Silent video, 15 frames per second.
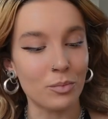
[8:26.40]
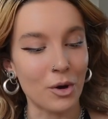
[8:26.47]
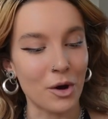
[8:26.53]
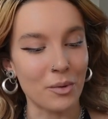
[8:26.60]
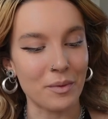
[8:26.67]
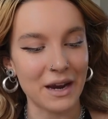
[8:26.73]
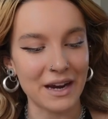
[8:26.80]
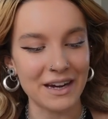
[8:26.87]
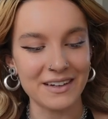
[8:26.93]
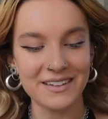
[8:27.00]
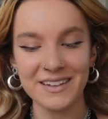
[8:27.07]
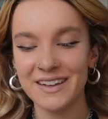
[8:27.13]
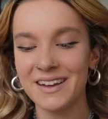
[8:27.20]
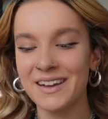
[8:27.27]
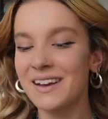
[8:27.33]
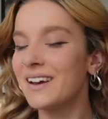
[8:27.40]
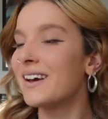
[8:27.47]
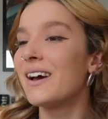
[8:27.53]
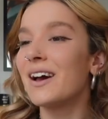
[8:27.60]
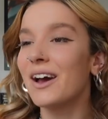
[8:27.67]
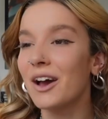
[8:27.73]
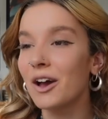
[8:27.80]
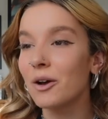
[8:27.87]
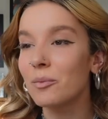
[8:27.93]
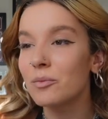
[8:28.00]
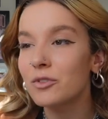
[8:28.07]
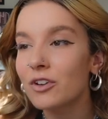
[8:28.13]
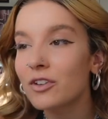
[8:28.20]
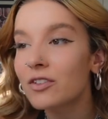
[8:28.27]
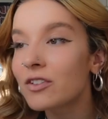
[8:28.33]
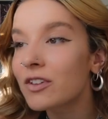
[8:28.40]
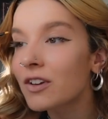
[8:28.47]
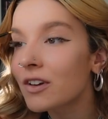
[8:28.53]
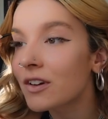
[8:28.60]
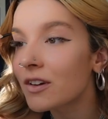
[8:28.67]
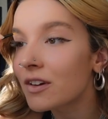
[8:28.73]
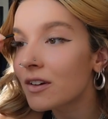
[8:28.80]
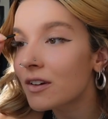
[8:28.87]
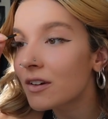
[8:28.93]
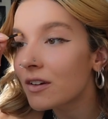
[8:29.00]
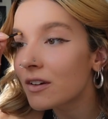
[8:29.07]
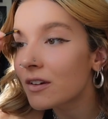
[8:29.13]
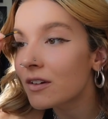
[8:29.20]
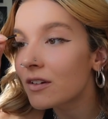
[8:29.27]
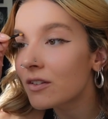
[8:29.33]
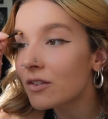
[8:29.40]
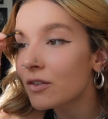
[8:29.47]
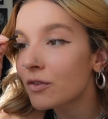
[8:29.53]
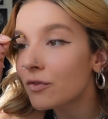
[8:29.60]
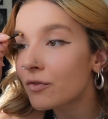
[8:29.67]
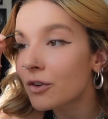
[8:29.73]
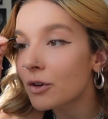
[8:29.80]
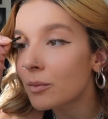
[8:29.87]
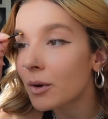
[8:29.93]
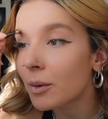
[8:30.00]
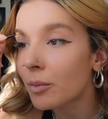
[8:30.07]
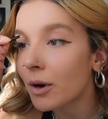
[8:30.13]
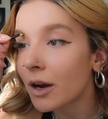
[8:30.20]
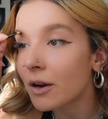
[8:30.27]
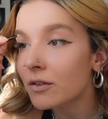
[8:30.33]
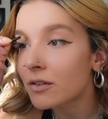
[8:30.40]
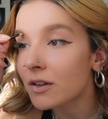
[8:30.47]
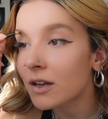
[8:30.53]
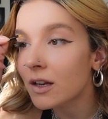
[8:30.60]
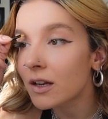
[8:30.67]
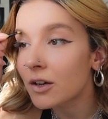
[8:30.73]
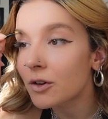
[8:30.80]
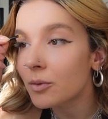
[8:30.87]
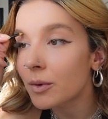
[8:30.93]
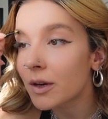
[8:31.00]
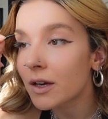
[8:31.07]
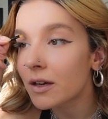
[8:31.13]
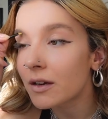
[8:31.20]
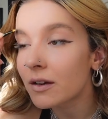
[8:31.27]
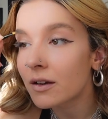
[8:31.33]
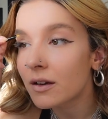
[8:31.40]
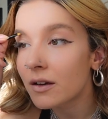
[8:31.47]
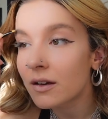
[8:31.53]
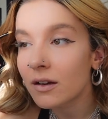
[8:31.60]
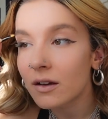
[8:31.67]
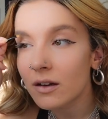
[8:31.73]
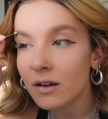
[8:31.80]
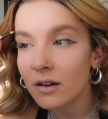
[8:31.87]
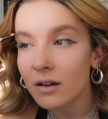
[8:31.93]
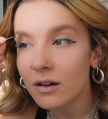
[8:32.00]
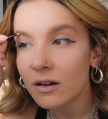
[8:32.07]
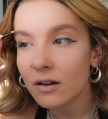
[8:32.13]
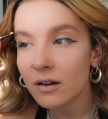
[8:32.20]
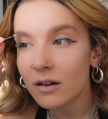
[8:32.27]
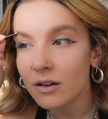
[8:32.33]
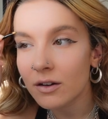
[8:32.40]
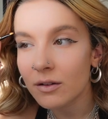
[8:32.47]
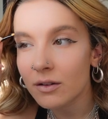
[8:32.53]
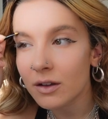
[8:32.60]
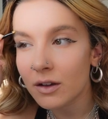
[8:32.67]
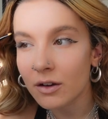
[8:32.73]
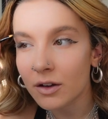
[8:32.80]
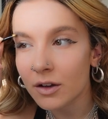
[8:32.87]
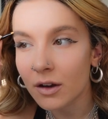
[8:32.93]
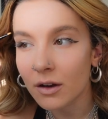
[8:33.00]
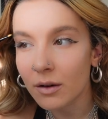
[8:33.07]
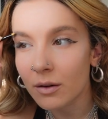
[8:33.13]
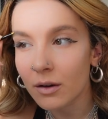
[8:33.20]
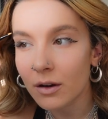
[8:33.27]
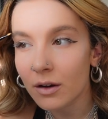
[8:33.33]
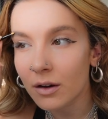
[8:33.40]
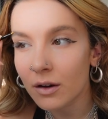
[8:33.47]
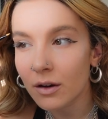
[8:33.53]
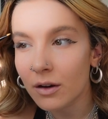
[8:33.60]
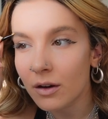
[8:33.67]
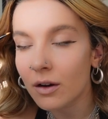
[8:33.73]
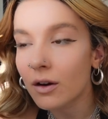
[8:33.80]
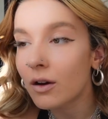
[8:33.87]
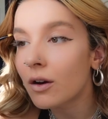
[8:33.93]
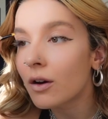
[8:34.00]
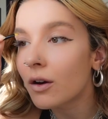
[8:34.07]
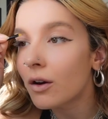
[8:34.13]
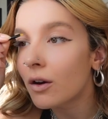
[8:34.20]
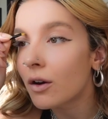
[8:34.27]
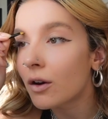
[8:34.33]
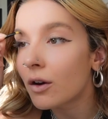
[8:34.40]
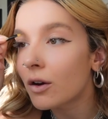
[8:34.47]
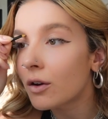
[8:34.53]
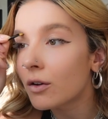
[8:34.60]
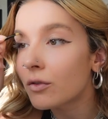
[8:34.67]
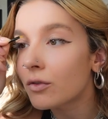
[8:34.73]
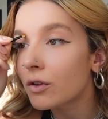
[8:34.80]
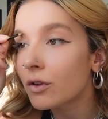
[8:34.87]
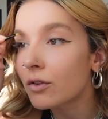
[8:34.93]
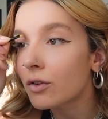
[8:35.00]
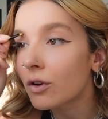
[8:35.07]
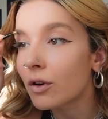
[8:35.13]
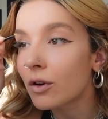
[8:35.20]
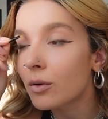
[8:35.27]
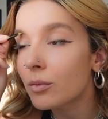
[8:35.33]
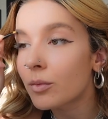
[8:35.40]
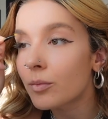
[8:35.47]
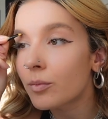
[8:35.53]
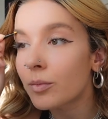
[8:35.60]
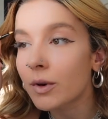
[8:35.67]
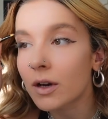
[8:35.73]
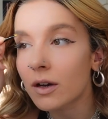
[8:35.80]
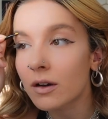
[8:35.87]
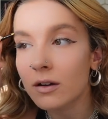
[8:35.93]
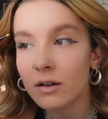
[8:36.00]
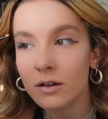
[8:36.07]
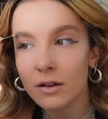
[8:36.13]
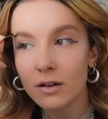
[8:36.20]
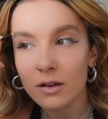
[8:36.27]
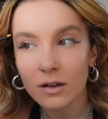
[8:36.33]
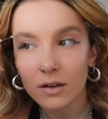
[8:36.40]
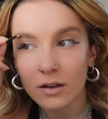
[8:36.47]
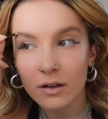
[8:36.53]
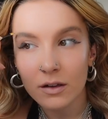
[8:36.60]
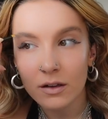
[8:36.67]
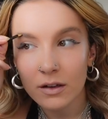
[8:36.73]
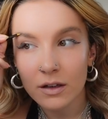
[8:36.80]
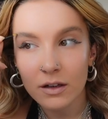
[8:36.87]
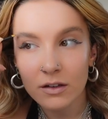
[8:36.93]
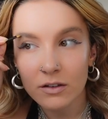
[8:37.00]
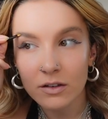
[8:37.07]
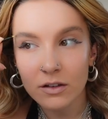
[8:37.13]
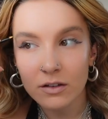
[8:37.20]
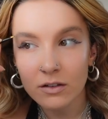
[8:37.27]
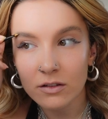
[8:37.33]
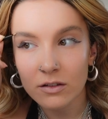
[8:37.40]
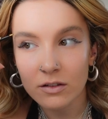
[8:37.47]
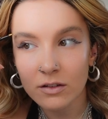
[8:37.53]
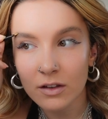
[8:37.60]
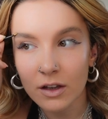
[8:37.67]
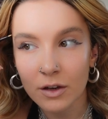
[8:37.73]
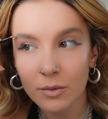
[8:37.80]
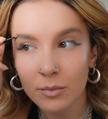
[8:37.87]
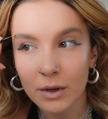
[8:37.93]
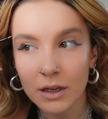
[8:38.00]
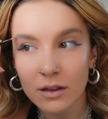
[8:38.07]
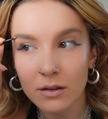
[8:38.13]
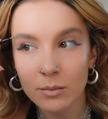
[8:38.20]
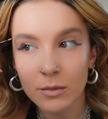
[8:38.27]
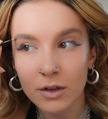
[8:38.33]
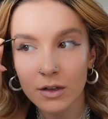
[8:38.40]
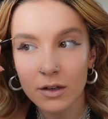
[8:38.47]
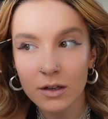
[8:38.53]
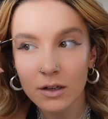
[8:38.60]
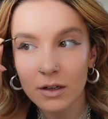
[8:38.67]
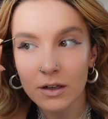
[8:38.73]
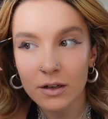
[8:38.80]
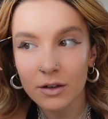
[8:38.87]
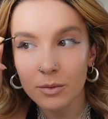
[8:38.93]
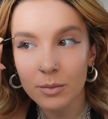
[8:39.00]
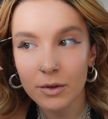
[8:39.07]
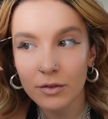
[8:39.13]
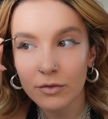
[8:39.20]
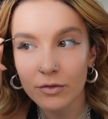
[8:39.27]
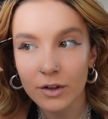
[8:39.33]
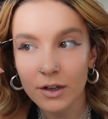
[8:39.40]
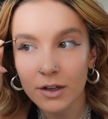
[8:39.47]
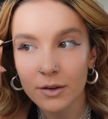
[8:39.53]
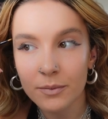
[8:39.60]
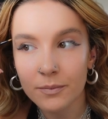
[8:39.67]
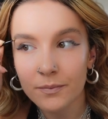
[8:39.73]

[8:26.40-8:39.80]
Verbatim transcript: Pomade um, just to sort of fill my brows in a little bit. I don't think I go over the top, but it does just help make them look a little bit fuller.